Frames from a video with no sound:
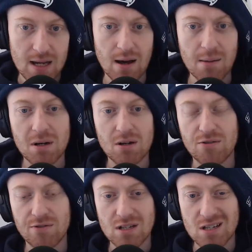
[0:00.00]
Now I'm going to
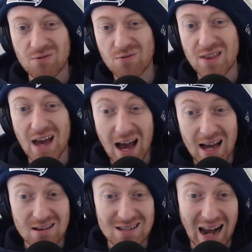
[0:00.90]
cover the software that I
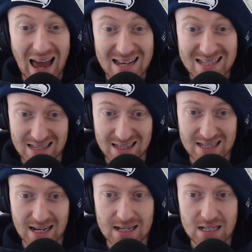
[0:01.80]
use last in
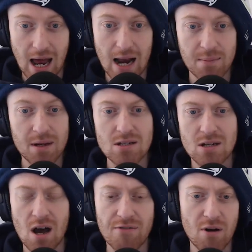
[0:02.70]
this list. And I'm going to
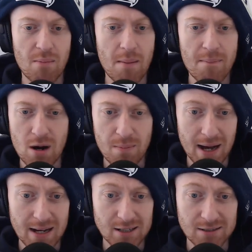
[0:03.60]
start from
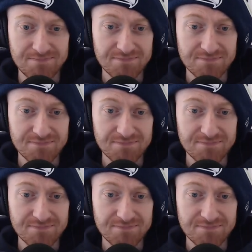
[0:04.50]
mobile,